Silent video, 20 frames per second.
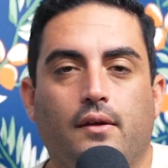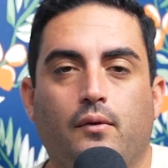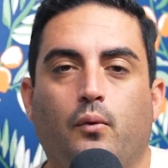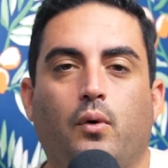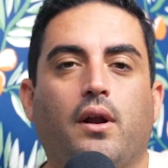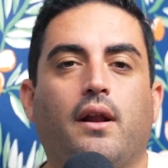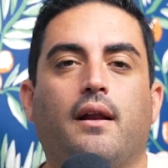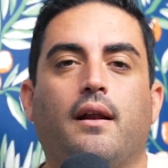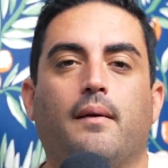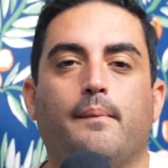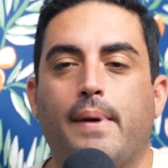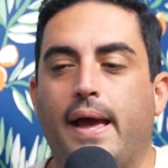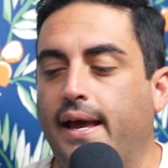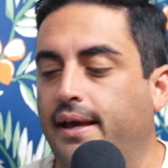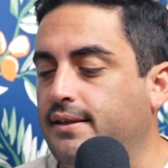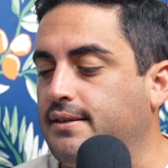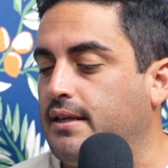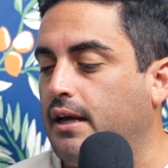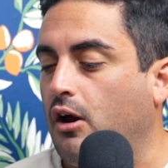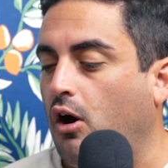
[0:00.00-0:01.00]
What an
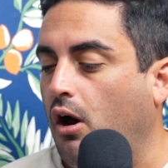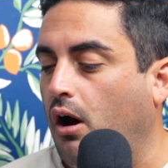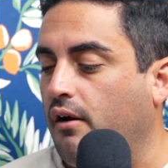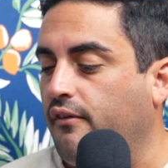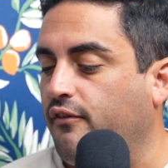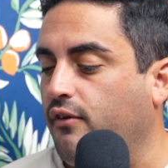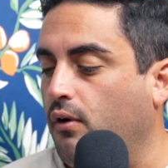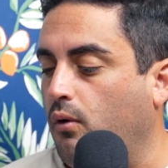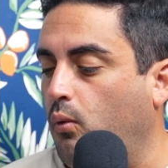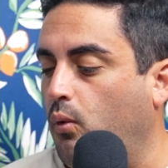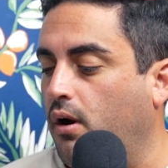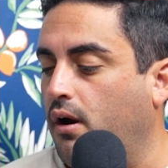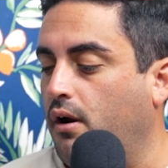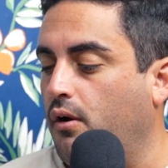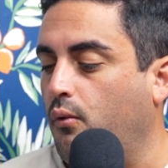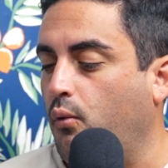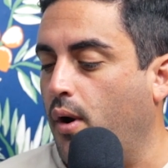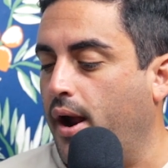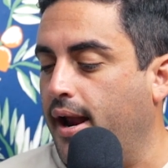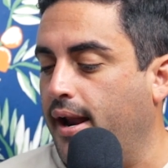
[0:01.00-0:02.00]
amazing offer. What
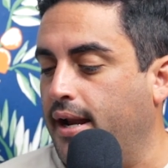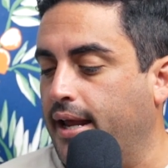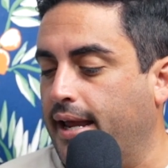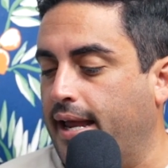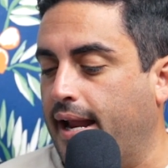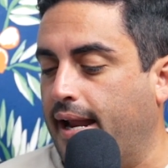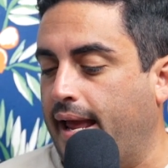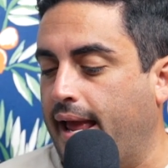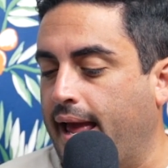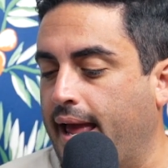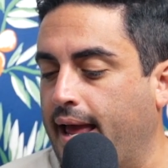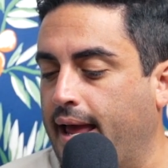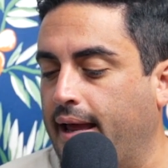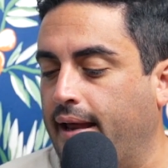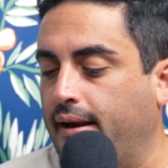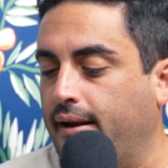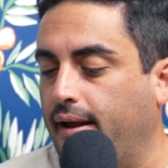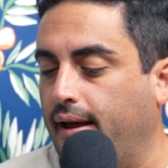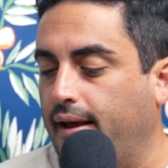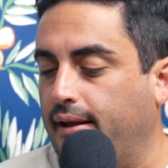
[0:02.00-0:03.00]
a way to get
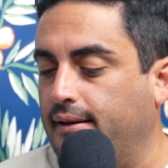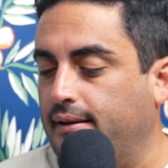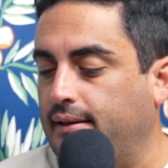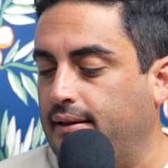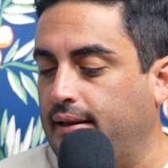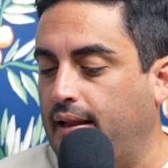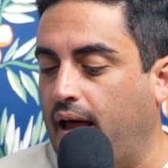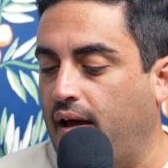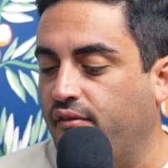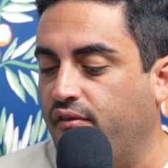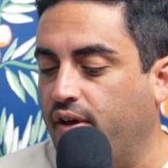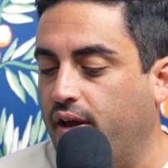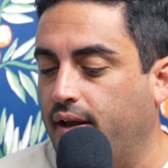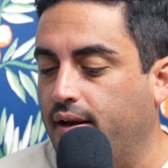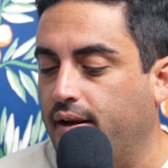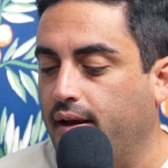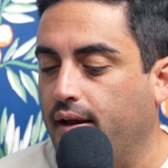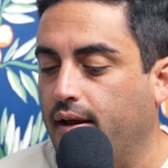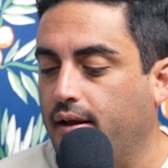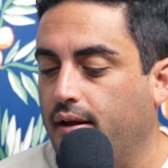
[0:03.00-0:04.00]
ahead. Love it.